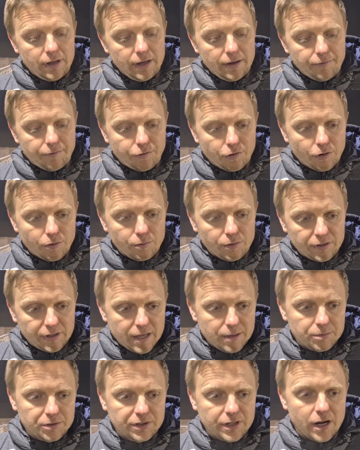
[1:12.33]
in front, which
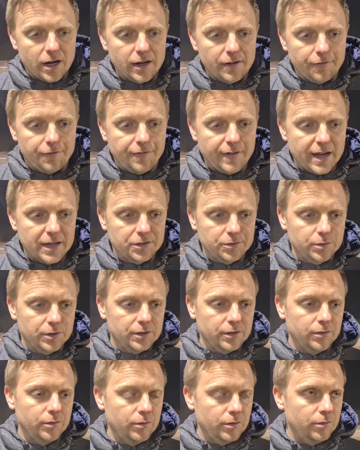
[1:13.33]
keeps starting fast.
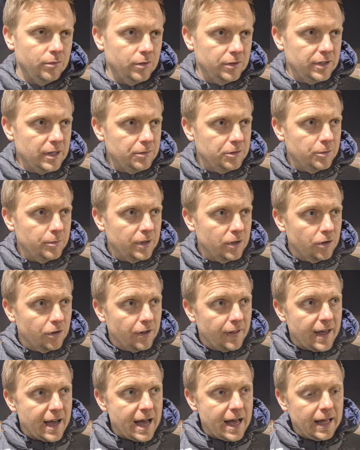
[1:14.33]
We, we, seem to be good
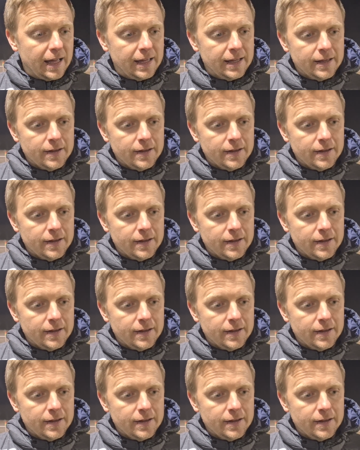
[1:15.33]
at that.